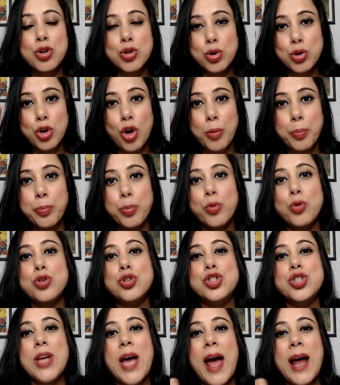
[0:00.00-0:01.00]
to your
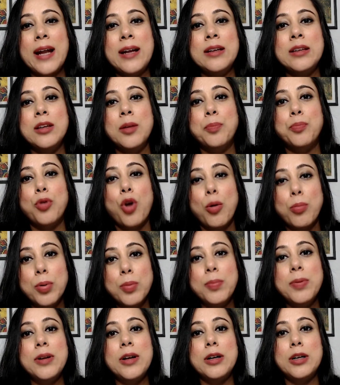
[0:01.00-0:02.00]
post and the
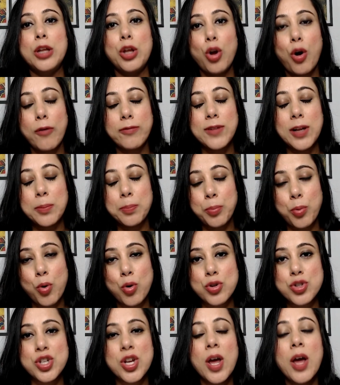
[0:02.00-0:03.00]
probability of that
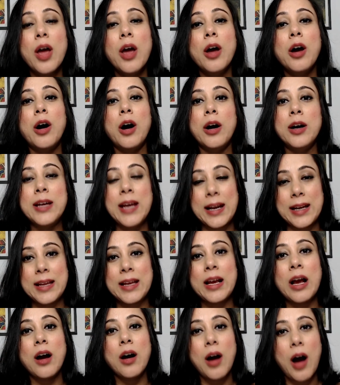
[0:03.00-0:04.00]
post
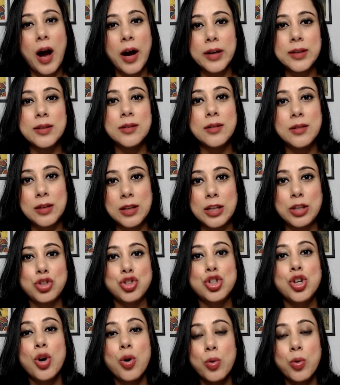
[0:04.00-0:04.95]
getting a higher reach.